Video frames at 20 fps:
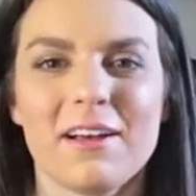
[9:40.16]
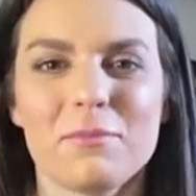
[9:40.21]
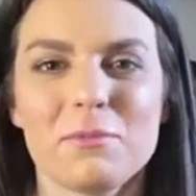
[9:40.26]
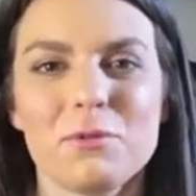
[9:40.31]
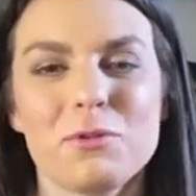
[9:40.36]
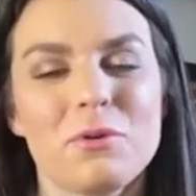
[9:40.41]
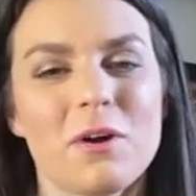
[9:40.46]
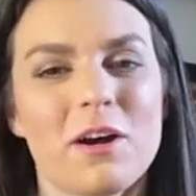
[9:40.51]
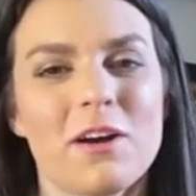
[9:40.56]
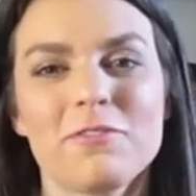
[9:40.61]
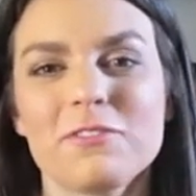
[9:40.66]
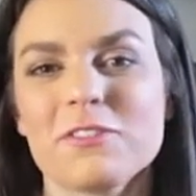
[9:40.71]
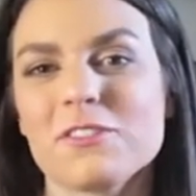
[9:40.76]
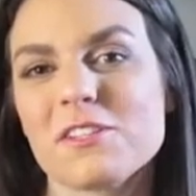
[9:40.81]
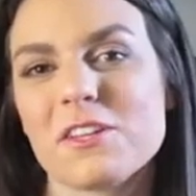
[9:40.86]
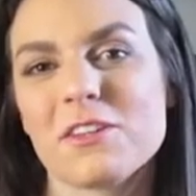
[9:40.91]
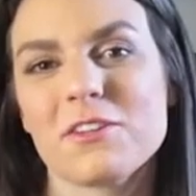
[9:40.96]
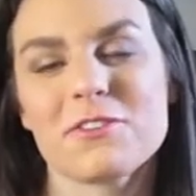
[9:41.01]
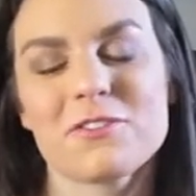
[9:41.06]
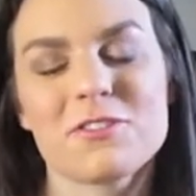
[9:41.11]
who
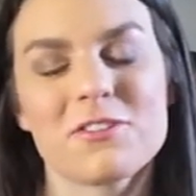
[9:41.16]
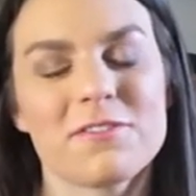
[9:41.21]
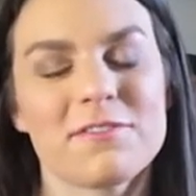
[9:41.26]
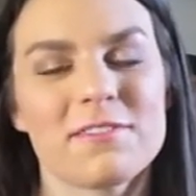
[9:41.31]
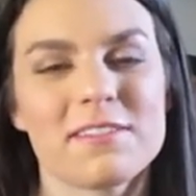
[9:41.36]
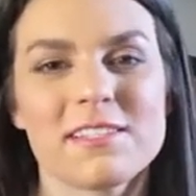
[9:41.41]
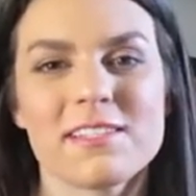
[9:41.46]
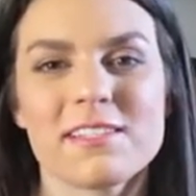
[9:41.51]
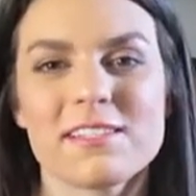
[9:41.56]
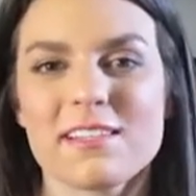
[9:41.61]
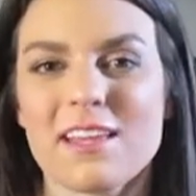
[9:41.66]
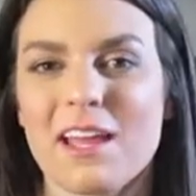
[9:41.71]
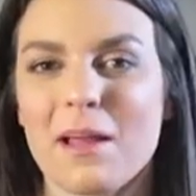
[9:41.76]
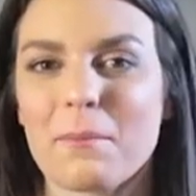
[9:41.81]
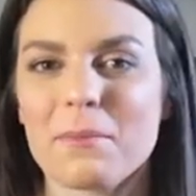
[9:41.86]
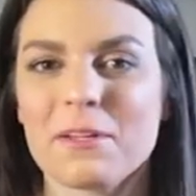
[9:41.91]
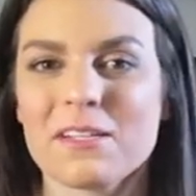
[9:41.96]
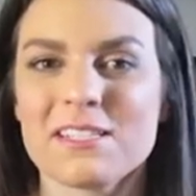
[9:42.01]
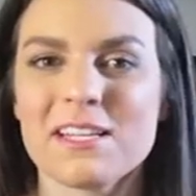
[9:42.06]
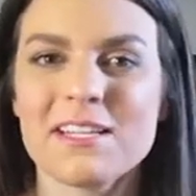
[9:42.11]
offers other services
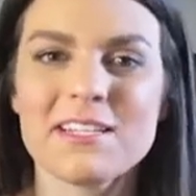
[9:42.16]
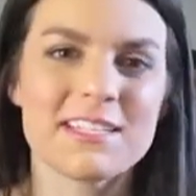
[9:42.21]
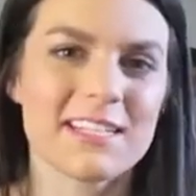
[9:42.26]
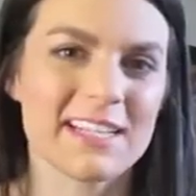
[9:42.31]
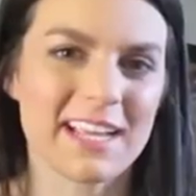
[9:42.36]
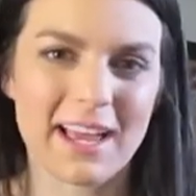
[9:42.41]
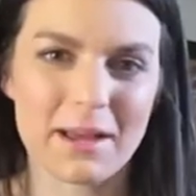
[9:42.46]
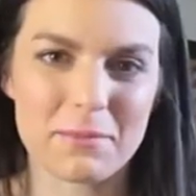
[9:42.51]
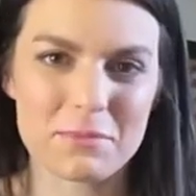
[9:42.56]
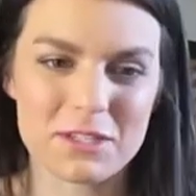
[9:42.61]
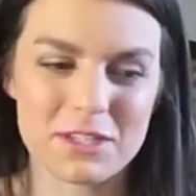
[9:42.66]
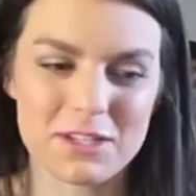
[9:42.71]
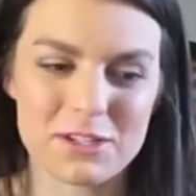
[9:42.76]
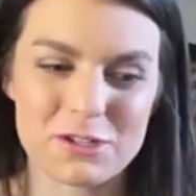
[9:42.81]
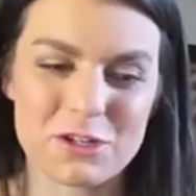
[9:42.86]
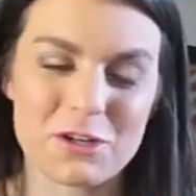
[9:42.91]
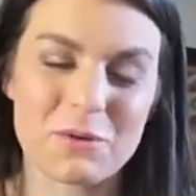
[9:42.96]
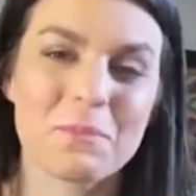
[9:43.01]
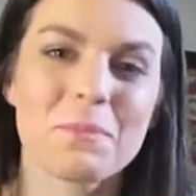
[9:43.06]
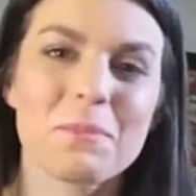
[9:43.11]
like placenta
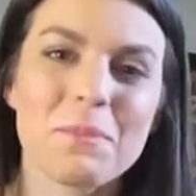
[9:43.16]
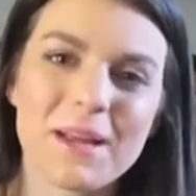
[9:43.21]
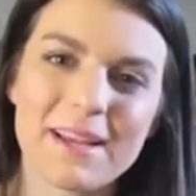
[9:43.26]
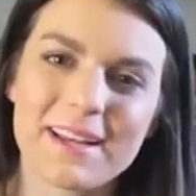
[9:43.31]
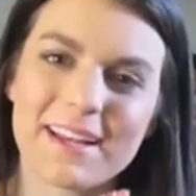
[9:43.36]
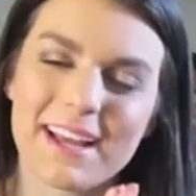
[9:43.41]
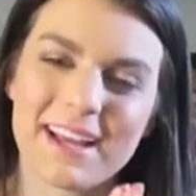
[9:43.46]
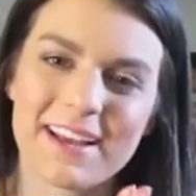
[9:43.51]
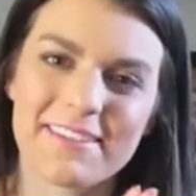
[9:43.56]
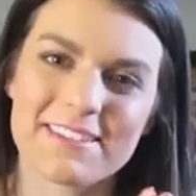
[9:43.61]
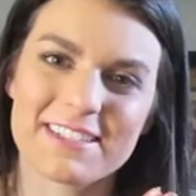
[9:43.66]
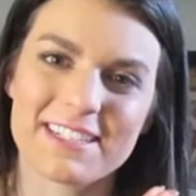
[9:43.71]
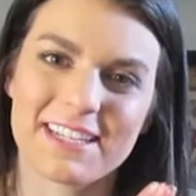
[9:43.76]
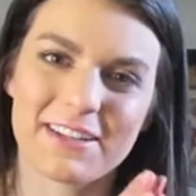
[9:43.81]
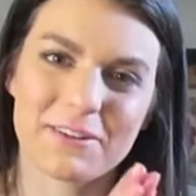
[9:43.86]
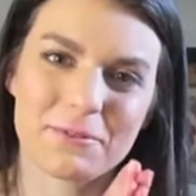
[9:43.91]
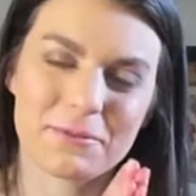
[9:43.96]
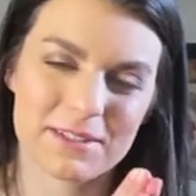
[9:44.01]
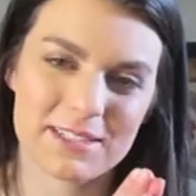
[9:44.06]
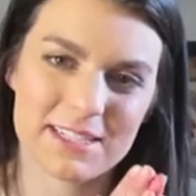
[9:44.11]
encapsulation, but I have to
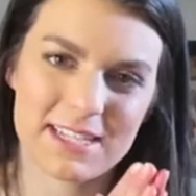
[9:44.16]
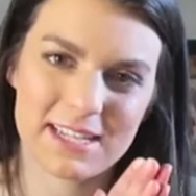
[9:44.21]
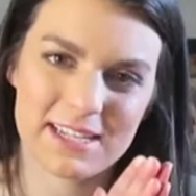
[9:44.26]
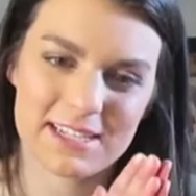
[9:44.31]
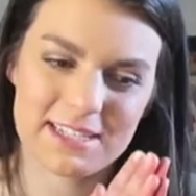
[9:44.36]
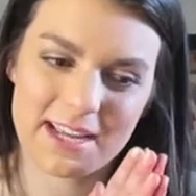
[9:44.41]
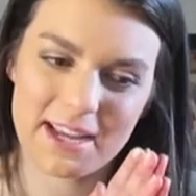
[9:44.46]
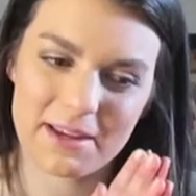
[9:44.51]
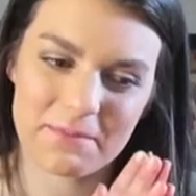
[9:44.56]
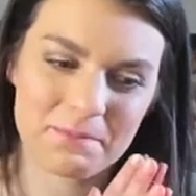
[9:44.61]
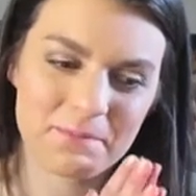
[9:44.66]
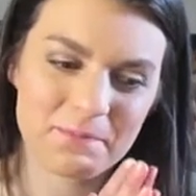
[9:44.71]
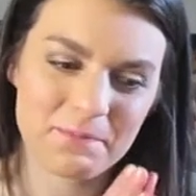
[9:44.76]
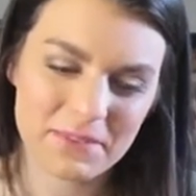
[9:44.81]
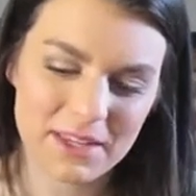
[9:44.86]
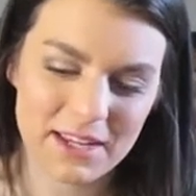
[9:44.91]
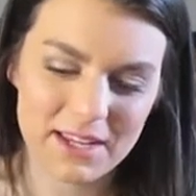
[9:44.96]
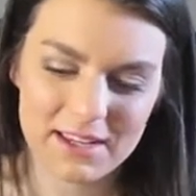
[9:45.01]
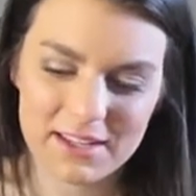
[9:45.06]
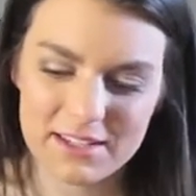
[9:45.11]
take it one day at a time.
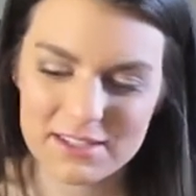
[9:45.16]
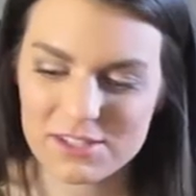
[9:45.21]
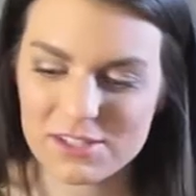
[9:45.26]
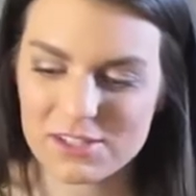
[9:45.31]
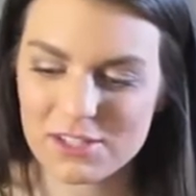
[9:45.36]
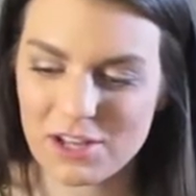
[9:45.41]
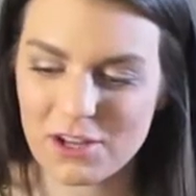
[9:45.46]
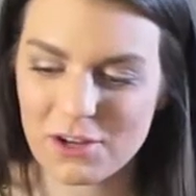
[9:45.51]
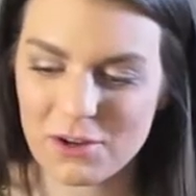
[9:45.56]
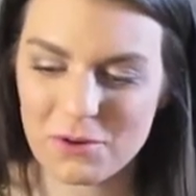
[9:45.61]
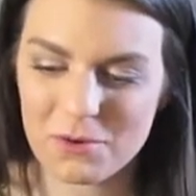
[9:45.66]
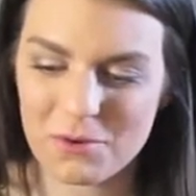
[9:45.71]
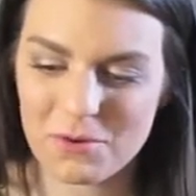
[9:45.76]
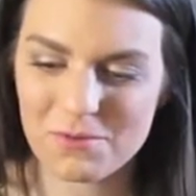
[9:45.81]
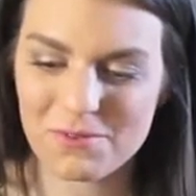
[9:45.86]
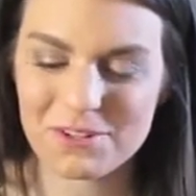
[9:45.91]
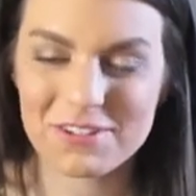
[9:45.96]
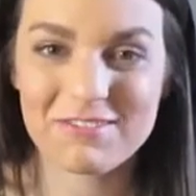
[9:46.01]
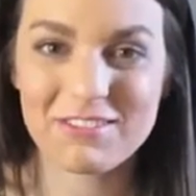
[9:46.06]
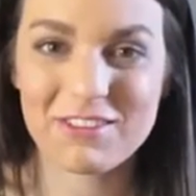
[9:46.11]
So
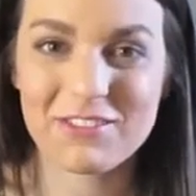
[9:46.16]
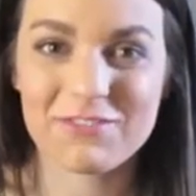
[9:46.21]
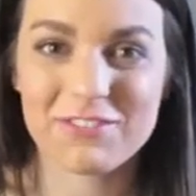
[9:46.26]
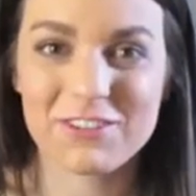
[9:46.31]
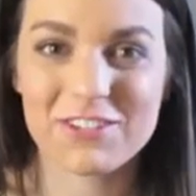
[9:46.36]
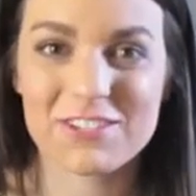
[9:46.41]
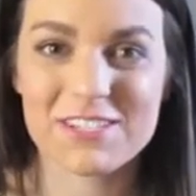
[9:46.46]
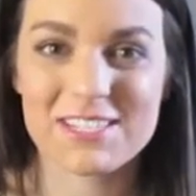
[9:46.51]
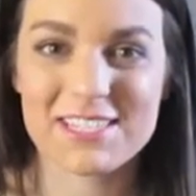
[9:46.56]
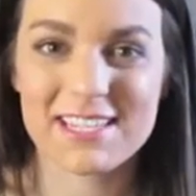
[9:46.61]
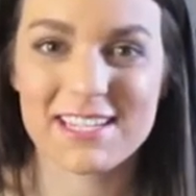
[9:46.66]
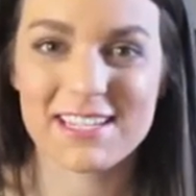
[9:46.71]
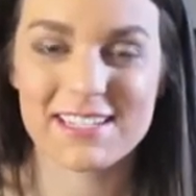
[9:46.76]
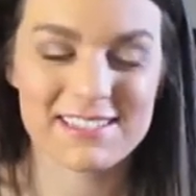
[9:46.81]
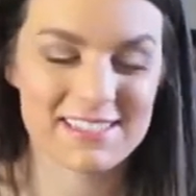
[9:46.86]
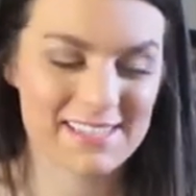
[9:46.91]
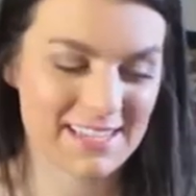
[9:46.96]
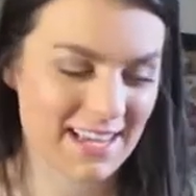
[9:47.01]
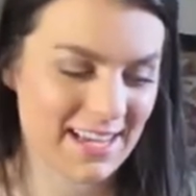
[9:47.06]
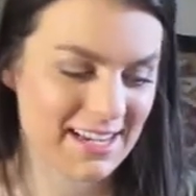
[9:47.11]
one of the first
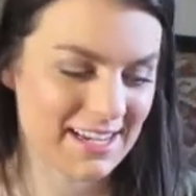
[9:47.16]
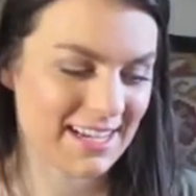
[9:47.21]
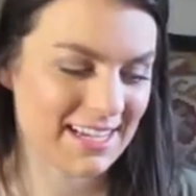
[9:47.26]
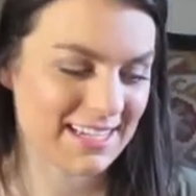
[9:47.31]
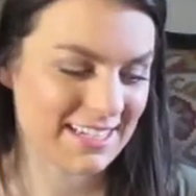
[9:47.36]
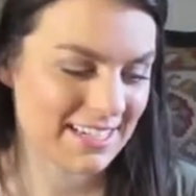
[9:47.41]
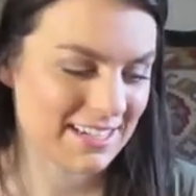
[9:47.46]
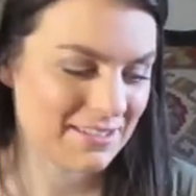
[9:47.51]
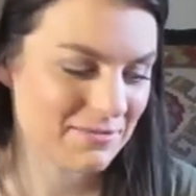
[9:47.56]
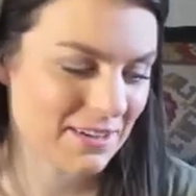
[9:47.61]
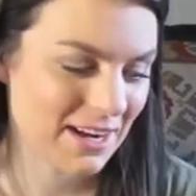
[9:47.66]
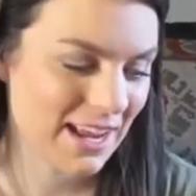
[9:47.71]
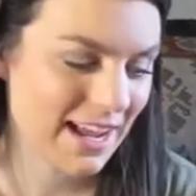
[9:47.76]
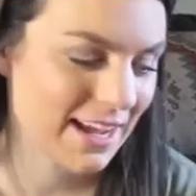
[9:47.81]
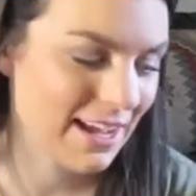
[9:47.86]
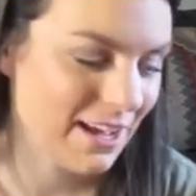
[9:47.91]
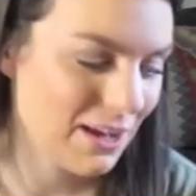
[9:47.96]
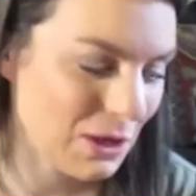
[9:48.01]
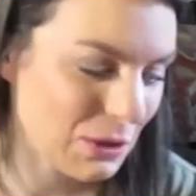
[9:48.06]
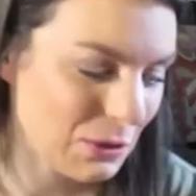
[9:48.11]
things that I did when I
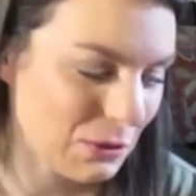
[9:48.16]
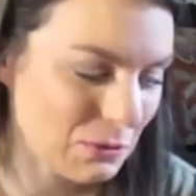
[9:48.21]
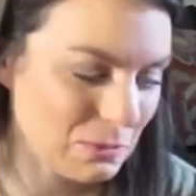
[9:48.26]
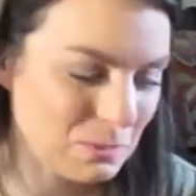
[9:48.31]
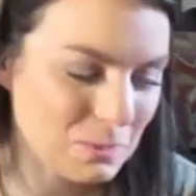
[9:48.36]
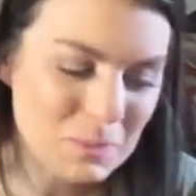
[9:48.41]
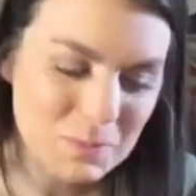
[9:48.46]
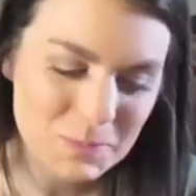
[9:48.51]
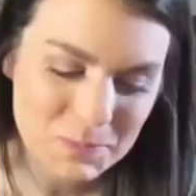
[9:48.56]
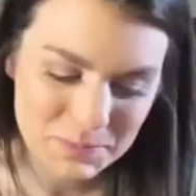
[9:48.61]
got home